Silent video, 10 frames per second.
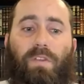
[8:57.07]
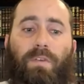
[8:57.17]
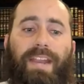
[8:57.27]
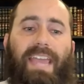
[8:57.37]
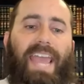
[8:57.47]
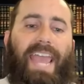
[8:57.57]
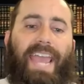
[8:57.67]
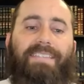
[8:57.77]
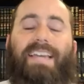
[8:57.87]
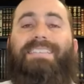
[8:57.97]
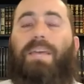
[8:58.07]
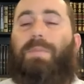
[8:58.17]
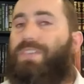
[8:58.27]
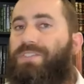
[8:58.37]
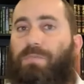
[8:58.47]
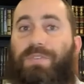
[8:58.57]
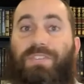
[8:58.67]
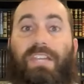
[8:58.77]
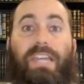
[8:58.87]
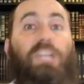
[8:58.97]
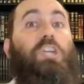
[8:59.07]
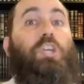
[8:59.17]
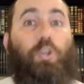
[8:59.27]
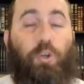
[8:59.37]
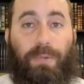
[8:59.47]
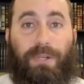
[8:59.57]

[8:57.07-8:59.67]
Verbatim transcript: Right? Anti-Semitism is an incurable